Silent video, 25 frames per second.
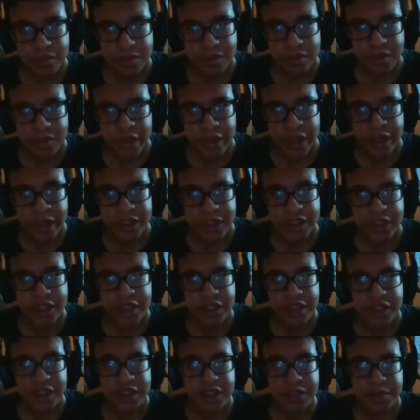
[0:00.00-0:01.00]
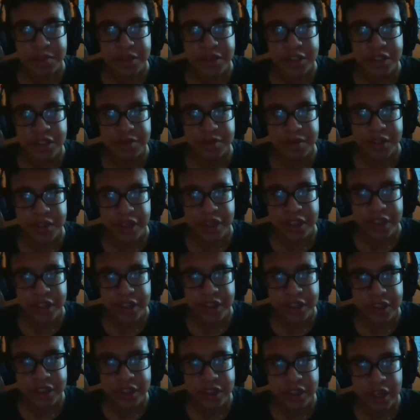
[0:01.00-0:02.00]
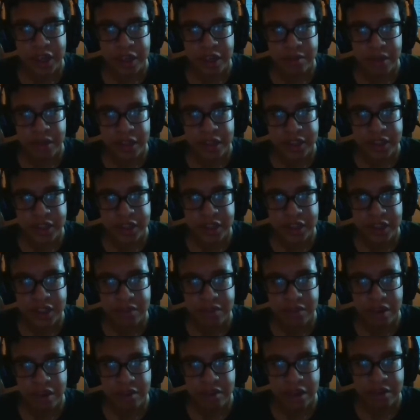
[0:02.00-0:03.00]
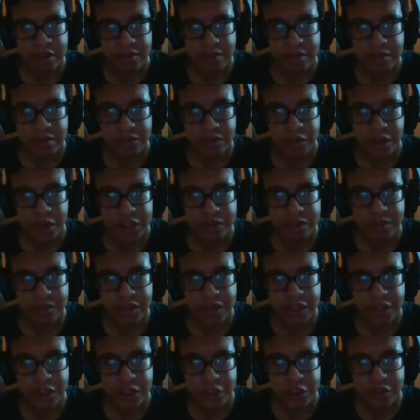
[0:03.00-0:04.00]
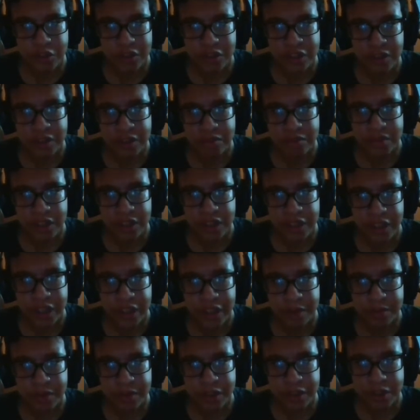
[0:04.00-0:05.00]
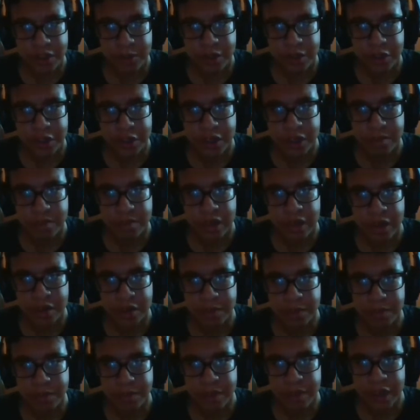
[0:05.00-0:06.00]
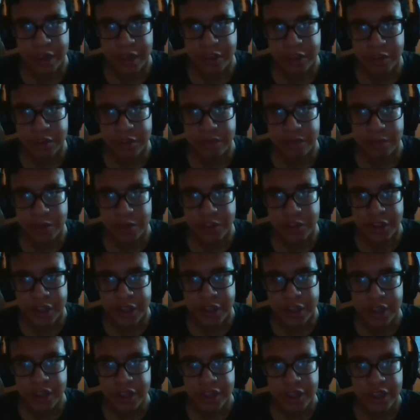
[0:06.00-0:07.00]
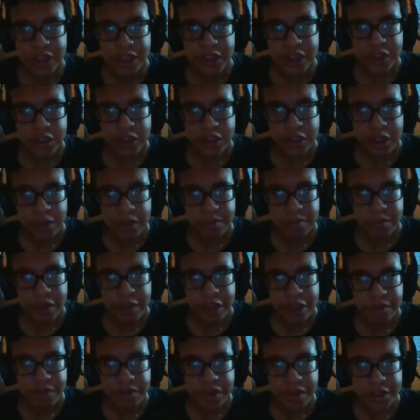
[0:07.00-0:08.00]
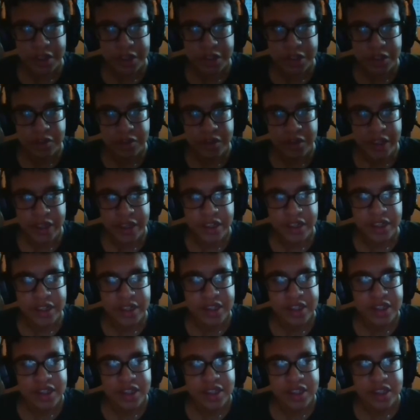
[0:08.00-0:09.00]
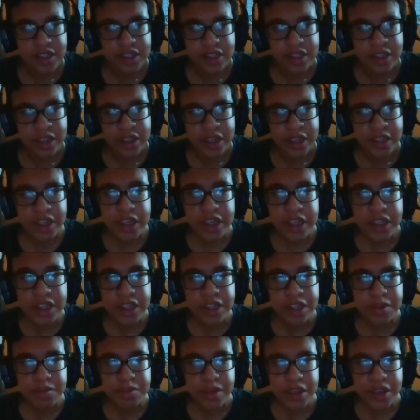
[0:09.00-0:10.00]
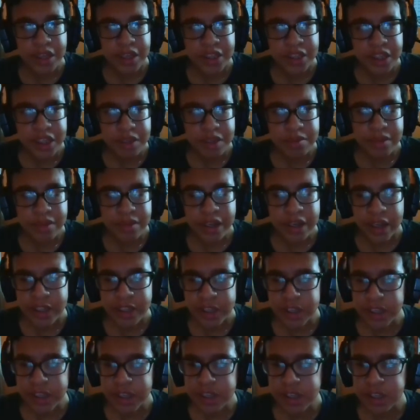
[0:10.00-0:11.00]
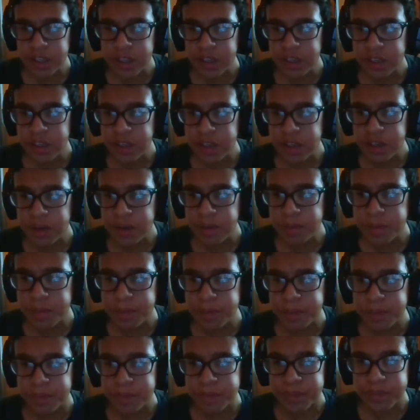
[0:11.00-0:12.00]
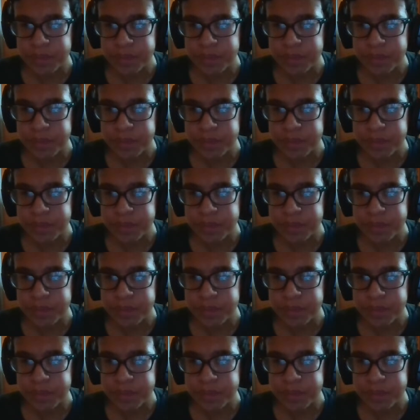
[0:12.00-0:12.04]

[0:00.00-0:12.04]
And I said, "This is this is me." I, I said, I, I said, I, Foxy was not in the trailer when the game is about to come out back in 2014. Scott made Foxy so late. Yeah, I think he didn't make. I think he made. I think he um,